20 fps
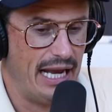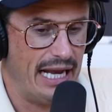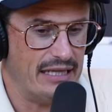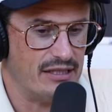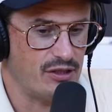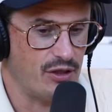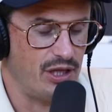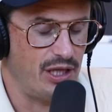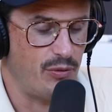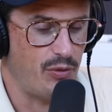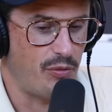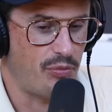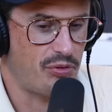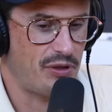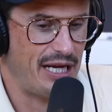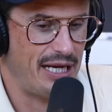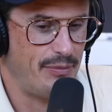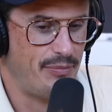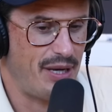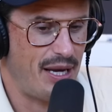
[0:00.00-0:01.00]
And so they were
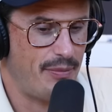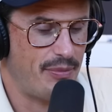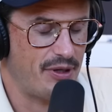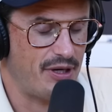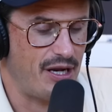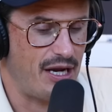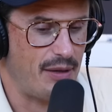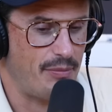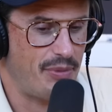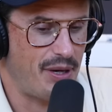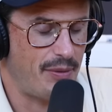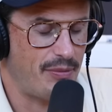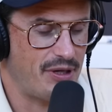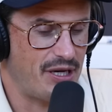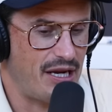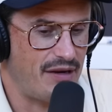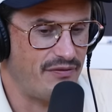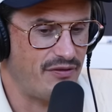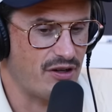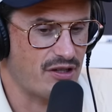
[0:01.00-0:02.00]
playing Pepperdine,
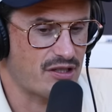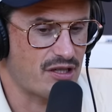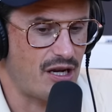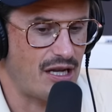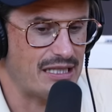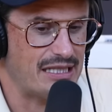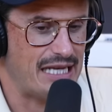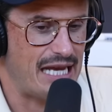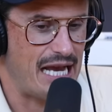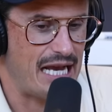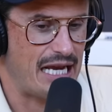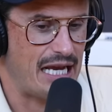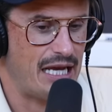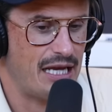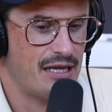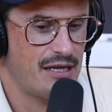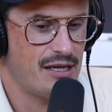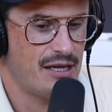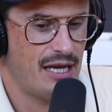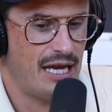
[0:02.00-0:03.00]
Pepperdine versus
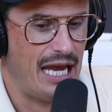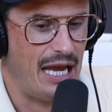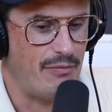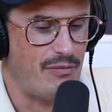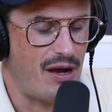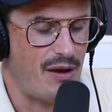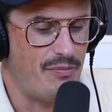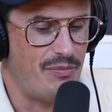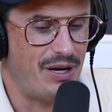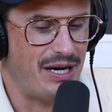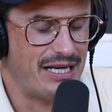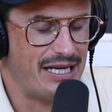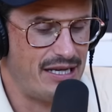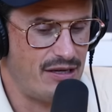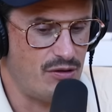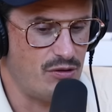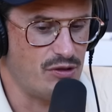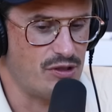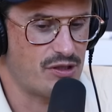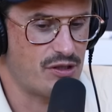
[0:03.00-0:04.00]
Gonzaga. And my
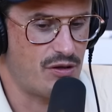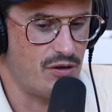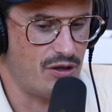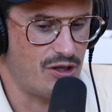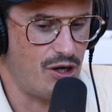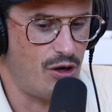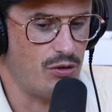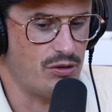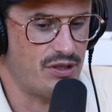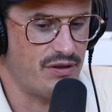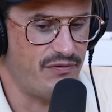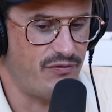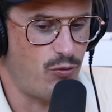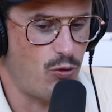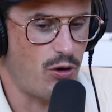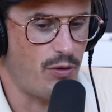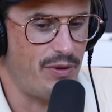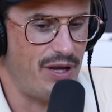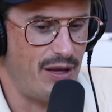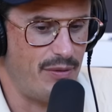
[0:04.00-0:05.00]
buddy who's coaching
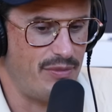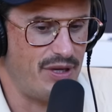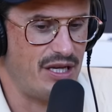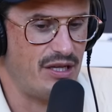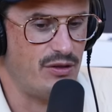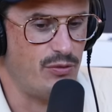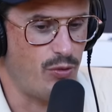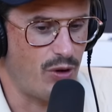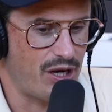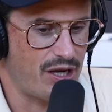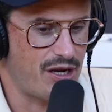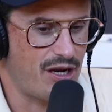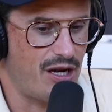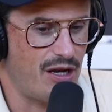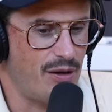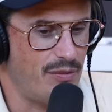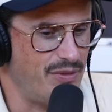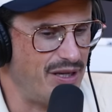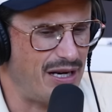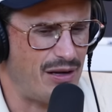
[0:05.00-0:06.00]
for him hit me, You want to
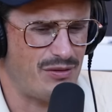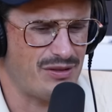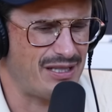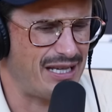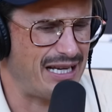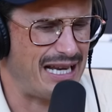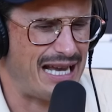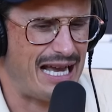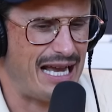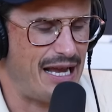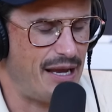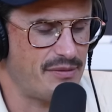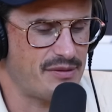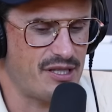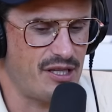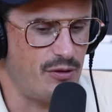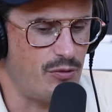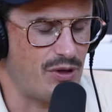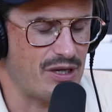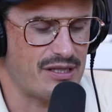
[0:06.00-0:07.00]
come? And I was like, I
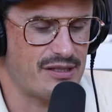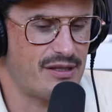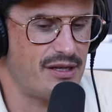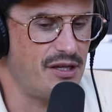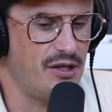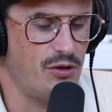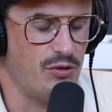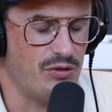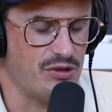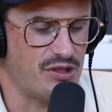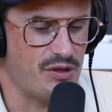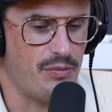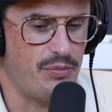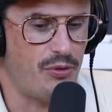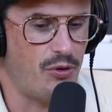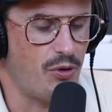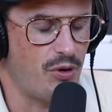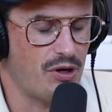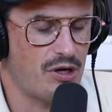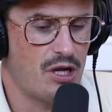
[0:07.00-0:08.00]
absolutely want to see you and
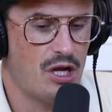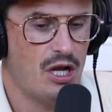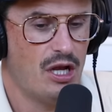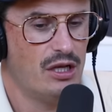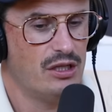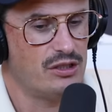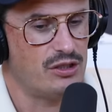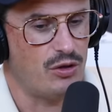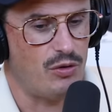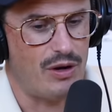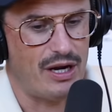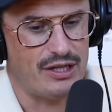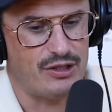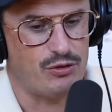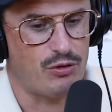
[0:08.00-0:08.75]
support. So I